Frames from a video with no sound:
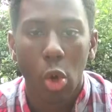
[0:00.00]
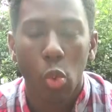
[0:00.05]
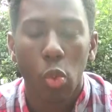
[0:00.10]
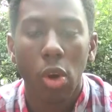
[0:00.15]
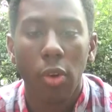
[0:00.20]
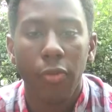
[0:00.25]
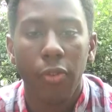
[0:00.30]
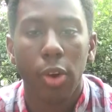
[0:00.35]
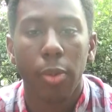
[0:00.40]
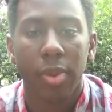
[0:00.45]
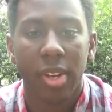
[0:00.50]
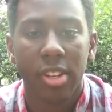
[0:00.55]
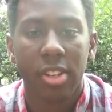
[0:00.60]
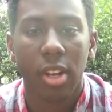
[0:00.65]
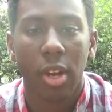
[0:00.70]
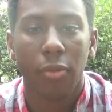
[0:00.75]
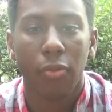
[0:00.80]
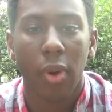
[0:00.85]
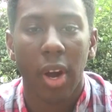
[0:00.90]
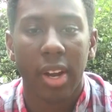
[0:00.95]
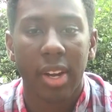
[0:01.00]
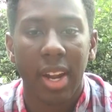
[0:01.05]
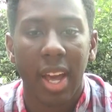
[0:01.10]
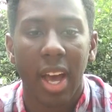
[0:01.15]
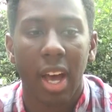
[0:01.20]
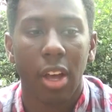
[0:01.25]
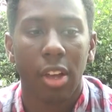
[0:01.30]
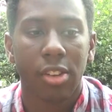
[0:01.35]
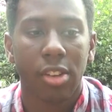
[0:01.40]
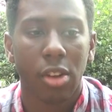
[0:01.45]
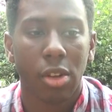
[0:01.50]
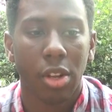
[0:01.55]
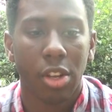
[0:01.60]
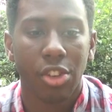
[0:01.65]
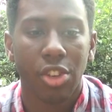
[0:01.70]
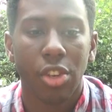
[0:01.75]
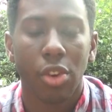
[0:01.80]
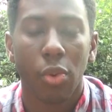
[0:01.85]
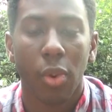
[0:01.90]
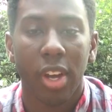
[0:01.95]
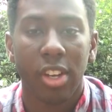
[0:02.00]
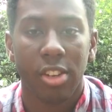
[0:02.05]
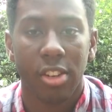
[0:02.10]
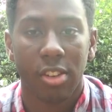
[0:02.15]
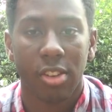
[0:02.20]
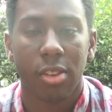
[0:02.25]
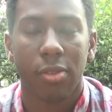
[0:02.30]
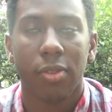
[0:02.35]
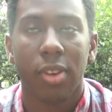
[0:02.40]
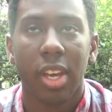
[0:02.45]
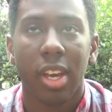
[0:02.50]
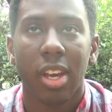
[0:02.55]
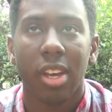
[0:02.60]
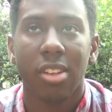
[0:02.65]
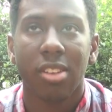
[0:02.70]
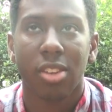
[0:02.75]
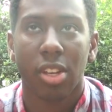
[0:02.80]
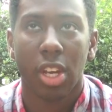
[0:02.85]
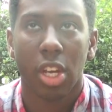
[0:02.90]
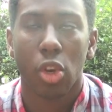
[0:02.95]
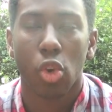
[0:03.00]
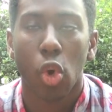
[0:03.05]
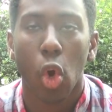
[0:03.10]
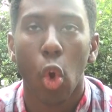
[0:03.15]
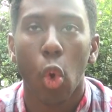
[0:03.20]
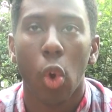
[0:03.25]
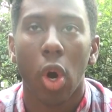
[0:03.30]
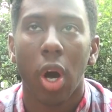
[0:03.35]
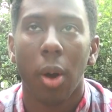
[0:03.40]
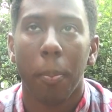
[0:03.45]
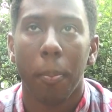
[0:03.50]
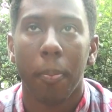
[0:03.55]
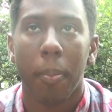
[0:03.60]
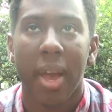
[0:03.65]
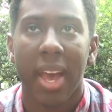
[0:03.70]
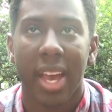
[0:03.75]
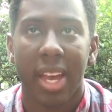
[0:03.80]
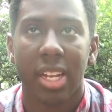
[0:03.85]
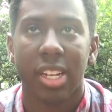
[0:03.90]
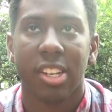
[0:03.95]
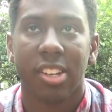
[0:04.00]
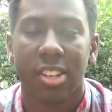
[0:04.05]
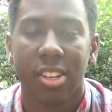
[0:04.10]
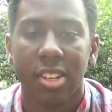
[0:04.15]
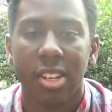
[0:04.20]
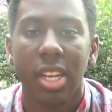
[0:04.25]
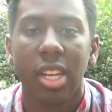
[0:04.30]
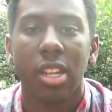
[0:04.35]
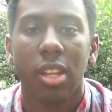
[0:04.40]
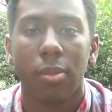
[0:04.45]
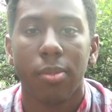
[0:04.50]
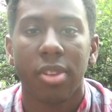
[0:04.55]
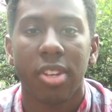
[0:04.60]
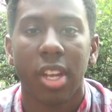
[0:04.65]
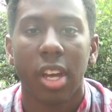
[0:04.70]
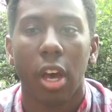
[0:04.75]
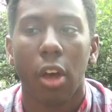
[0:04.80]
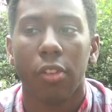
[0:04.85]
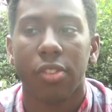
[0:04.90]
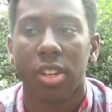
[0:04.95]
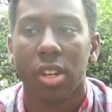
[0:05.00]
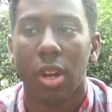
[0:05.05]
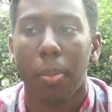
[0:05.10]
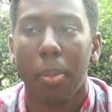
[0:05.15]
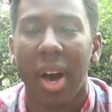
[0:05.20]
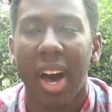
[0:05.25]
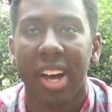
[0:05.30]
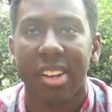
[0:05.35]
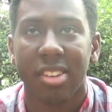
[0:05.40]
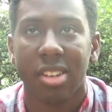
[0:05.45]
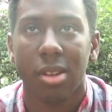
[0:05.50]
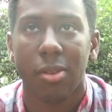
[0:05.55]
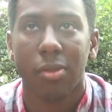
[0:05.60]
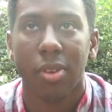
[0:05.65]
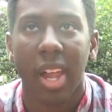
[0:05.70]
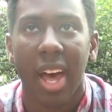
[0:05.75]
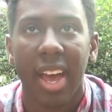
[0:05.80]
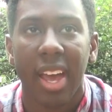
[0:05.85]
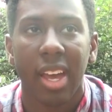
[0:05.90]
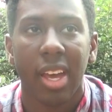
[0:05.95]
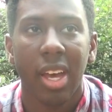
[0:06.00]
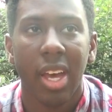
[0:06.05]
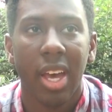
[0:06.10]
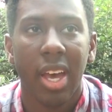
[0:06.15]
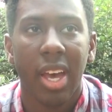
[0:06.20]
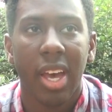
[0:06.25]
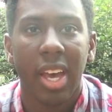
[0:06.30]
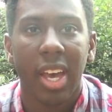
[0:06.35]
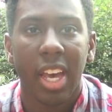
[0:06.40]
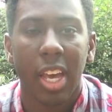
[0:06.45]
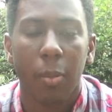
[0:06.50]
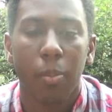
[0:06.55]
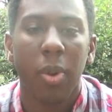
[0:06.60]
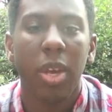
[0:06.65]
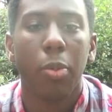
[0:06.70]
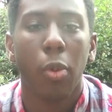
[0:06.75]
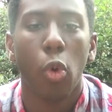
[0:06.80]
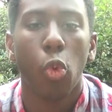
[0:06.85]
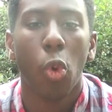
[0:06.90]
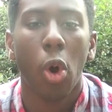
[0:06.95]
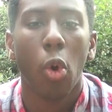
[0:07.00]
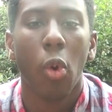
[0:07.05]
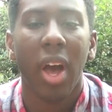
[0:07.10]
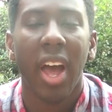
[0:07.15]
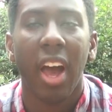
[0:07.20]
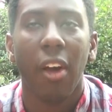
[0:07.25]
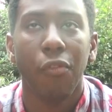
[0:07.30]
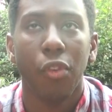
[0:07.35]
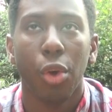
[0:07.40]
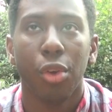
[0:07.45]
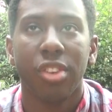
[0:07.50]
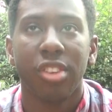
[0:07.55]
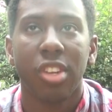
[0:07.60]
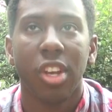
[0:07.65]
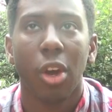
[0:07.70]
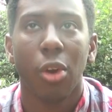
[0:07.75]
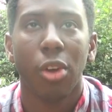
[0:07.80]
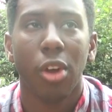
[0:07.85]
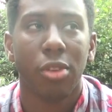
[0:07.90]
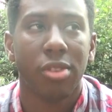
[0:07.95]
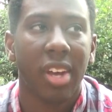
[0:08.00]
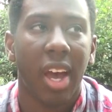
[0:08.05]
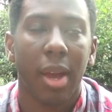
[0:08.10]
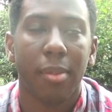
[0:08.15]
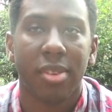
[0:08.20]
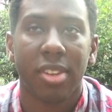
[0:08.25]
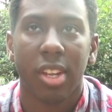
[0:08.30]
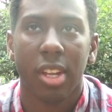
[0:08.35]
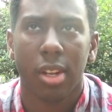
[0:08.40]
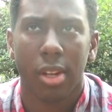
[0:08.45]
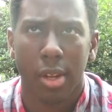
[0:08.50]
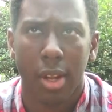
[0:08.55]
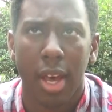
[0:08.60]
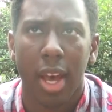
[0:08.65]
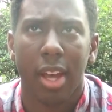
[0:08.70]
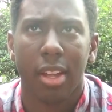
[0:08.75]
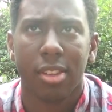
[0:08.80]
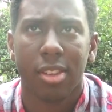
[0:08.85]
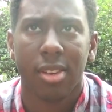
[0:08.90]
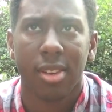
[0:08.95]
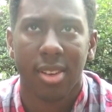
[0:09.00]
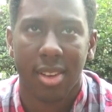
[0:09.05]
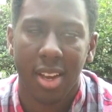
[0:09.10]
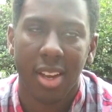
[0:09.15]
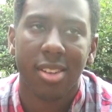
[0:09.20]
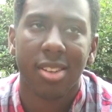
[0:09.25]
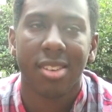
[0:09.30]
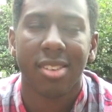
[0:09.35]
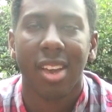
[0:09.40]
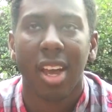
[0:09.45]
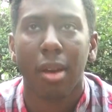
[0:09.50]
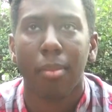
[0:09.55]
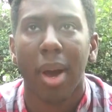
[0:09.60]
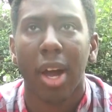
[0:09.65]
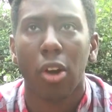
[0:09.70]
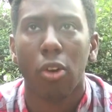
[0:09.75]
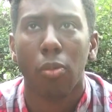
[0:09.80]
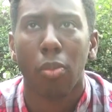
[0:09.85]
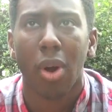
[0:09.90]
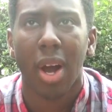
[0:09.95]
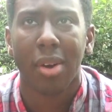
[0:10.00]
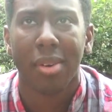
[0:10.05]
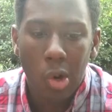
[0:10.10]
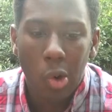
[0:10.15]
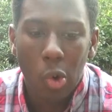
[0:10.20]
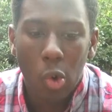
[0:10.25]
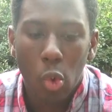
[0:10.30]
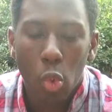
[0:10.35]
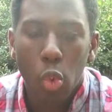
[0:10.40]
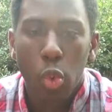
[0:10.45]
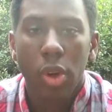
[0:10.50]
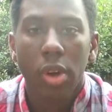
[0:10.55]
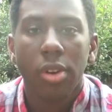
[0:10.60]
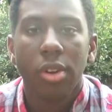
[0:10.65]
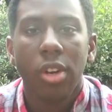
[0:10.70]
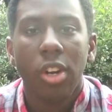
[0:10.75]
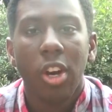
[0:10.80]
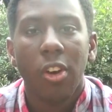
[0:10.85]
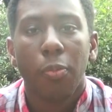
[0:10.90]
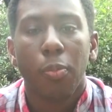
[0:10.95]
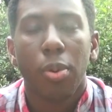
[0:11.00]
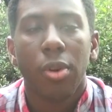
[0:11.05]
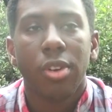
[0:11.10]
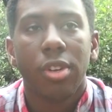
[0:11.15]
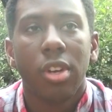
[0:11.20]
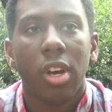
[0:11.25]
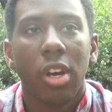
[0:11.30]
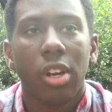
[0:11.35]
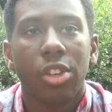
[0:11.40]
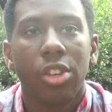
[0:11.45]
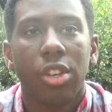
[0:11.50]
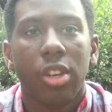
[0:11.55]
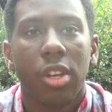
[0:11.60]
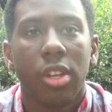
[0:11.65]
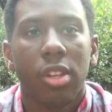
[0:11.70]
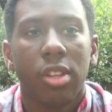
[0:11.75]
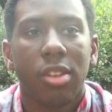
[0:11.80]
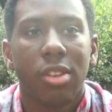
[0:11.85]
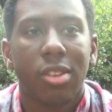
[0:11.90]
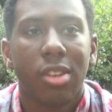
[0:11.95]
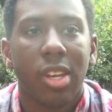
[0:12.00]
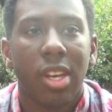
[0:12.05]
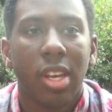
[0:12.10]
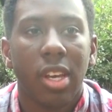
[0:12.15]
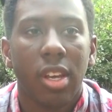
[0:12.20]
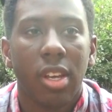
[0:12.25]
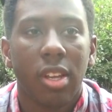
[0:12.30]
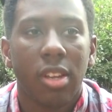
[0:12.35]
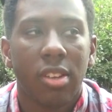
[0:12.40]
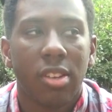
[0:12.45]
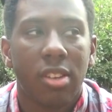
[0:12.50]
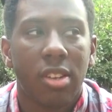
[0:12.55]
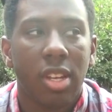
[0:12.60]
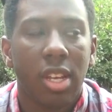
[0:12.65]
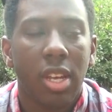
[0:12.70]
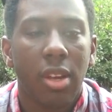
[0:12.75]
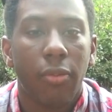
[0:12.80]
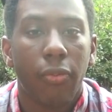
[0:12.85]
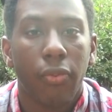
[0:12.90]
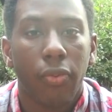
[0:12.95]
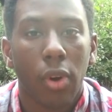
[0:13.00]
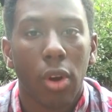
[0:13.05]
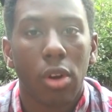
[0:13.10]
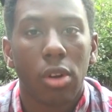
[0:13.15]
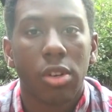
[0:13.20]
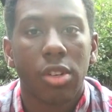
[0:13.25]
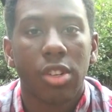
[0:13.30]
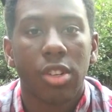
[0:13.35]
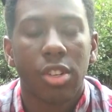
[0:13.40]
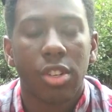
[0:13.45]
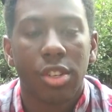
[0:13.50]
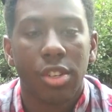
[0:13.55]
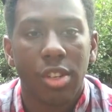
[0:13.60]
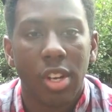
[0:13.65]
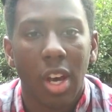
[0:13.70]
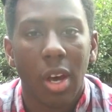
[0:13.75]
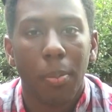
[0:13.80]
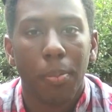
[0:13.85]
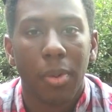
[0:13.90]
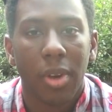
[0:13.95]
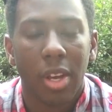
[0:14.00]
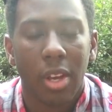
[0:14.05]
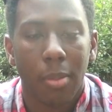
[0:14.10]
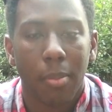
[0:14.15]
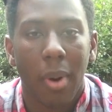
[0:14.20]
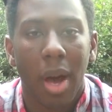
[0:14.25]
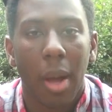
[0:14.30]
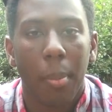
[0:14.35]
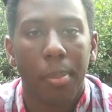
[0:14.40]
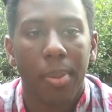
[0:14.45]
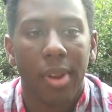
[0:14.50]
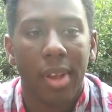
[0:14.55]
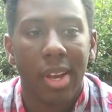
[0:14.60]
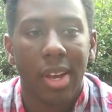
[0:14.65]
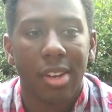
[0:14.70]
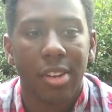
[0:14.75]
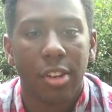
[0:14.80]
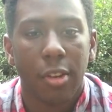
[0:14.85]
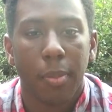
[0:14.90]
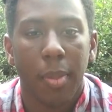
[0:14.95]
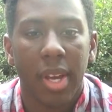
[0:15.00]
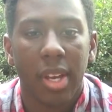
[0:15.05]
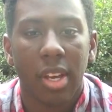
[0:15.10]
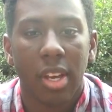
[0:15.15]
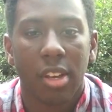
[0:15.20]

We're filming stuff right now so that generations of kids can grow up and see themselves in a positive light, and people won't have those stereotypes that led to cases like Michael Brown. Weird Enough Productions is the first step in my plan to make